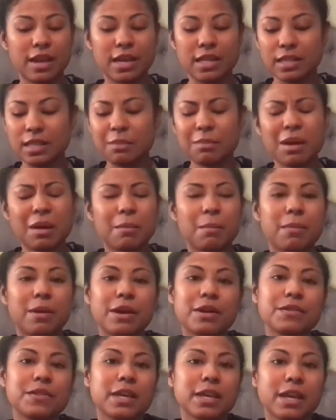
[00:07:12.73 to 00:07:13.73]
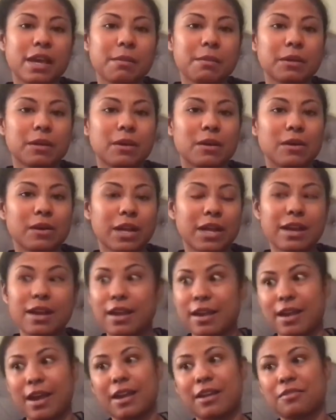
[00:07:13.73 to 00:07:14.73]
And then my birthday came along and
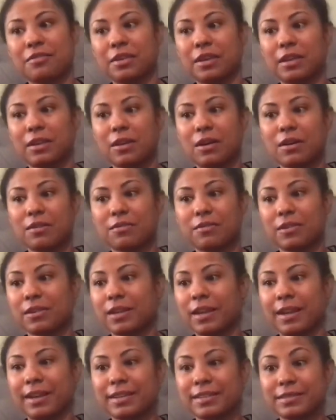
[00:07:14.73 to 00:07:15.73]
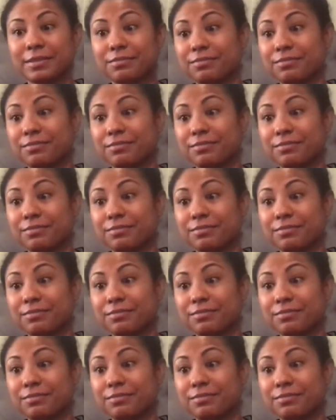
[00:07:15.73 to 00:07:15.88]
I kind of fell off for like